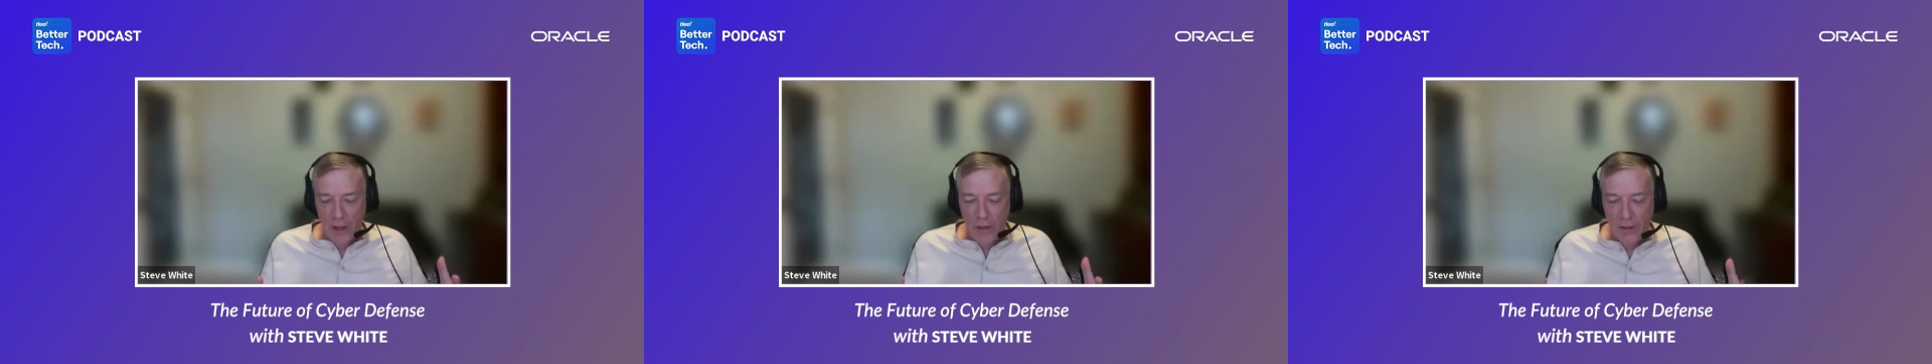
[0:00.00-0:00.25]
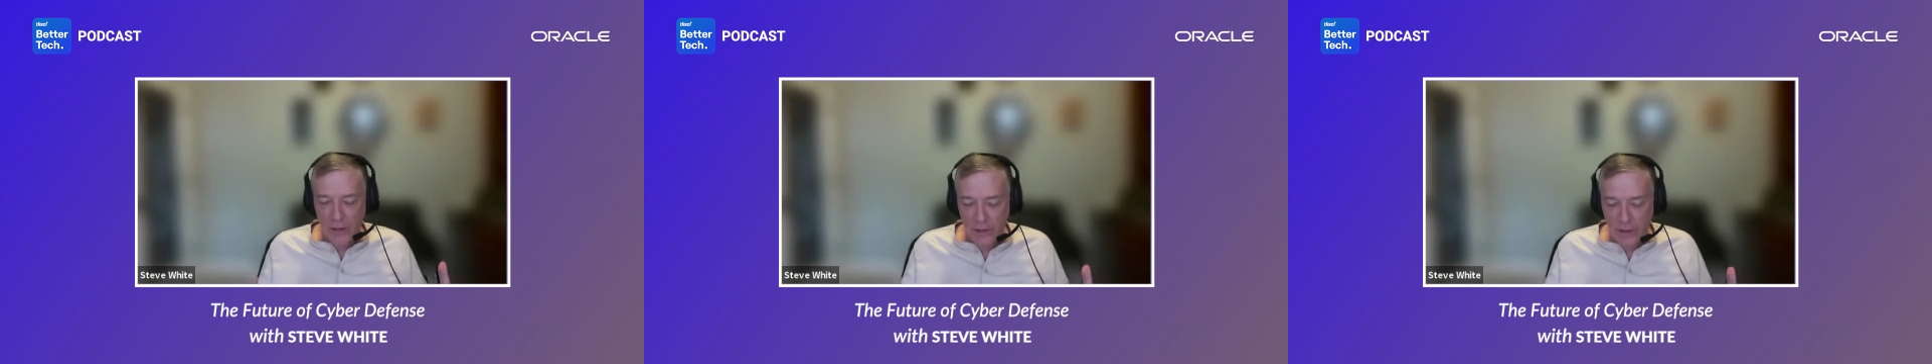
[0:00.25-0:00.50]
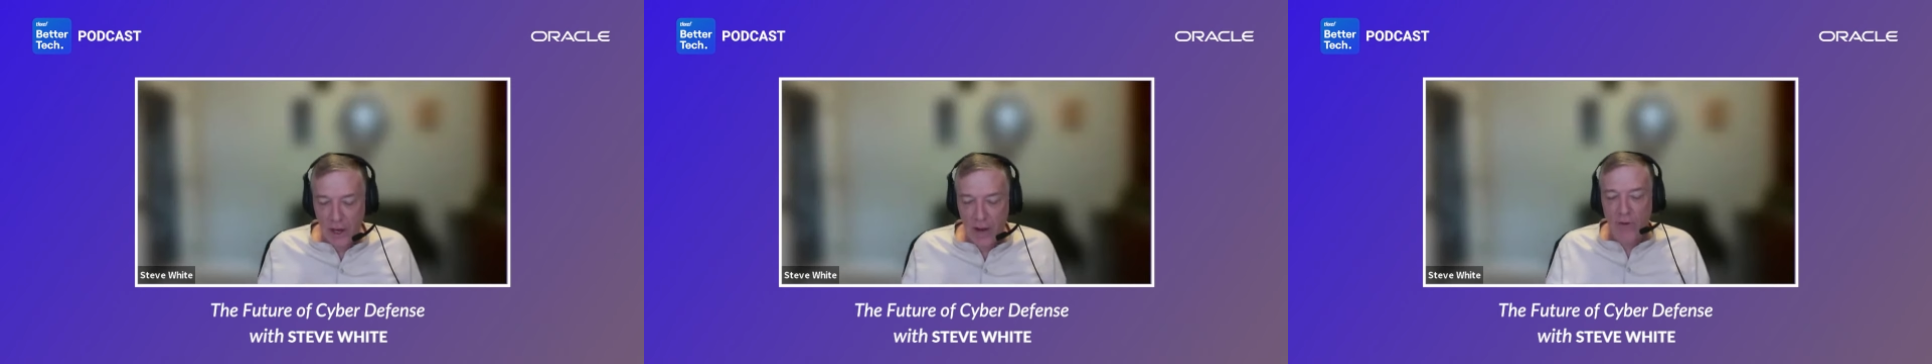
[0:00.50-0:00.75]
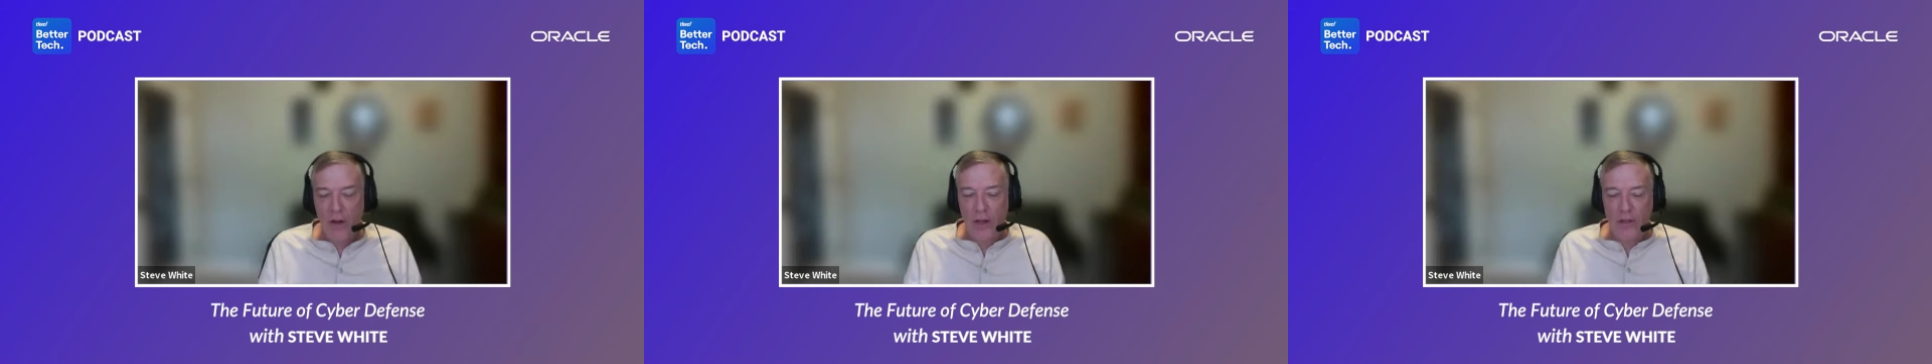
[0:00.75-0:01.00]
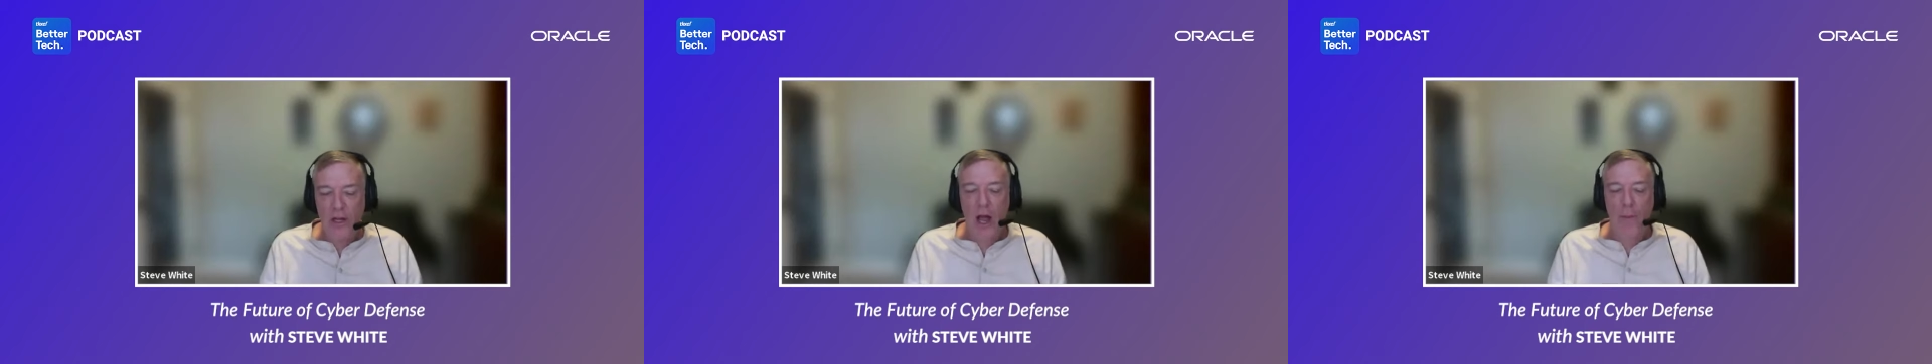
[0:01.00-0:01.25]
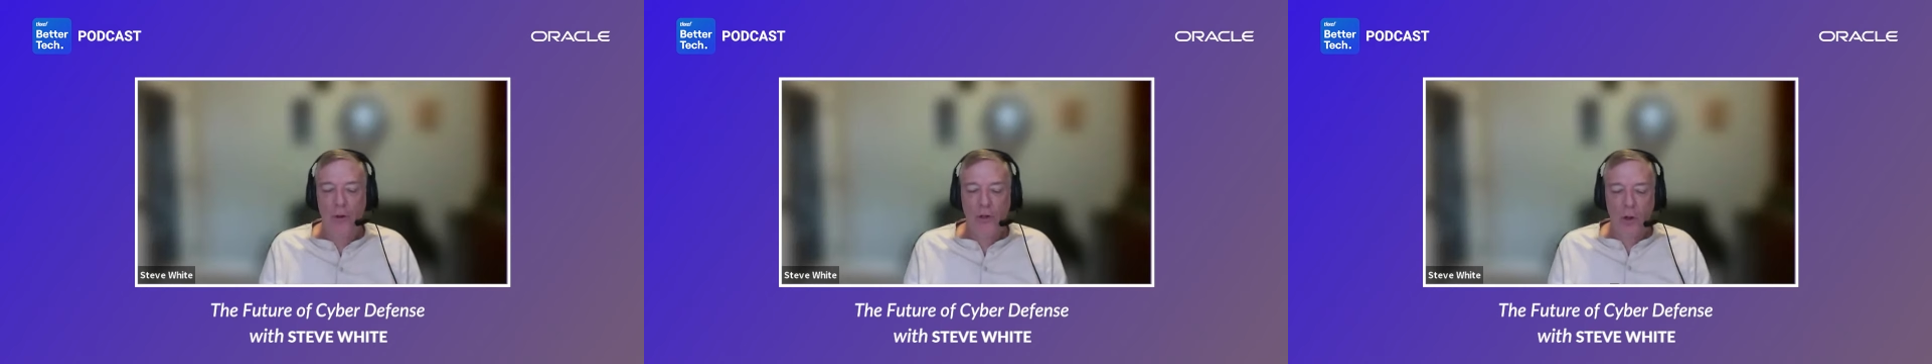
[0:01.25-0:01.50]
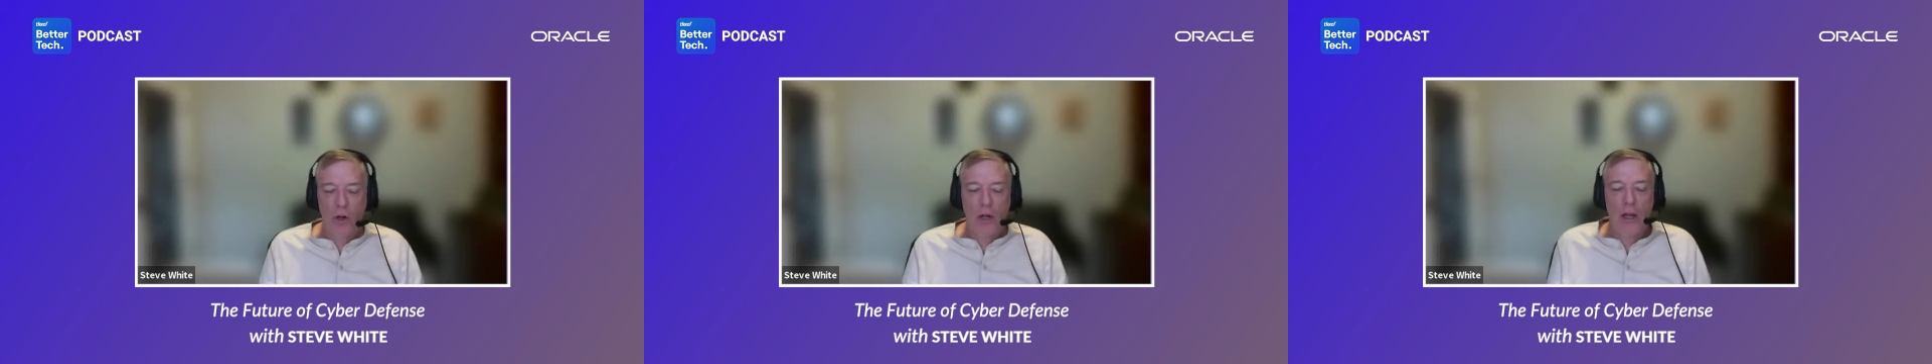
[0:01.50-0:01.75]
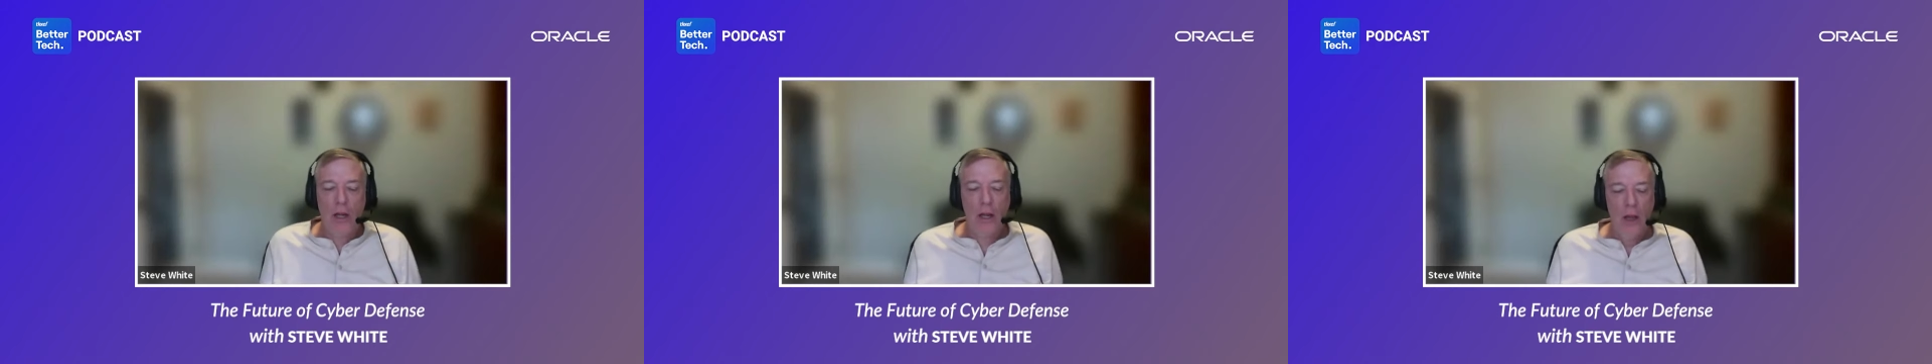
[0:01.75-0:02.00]
has given us an
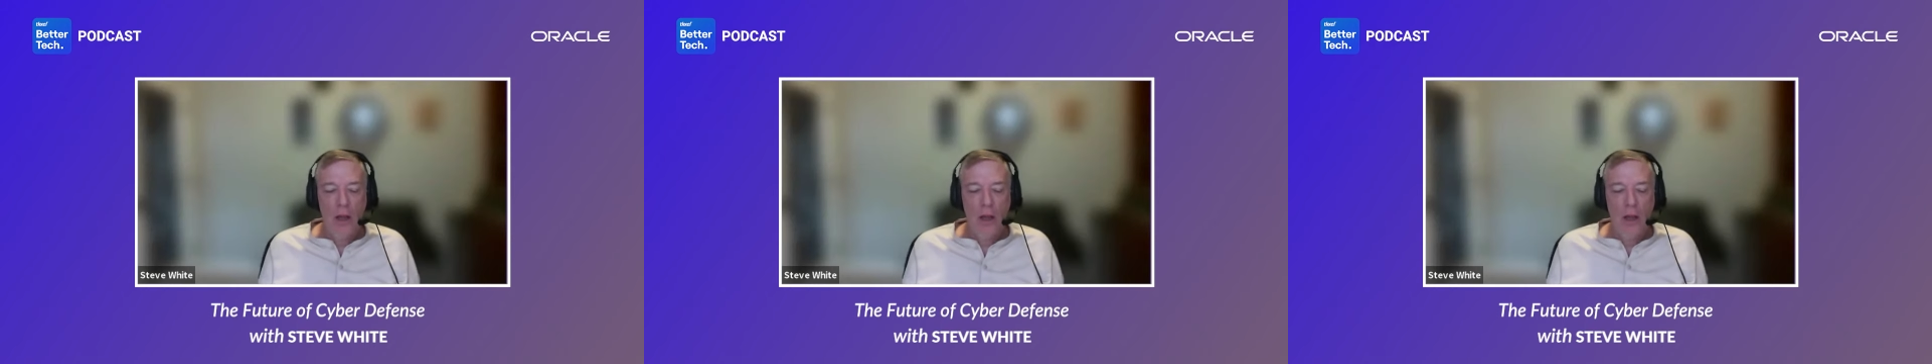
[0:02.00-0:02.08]
opportunity,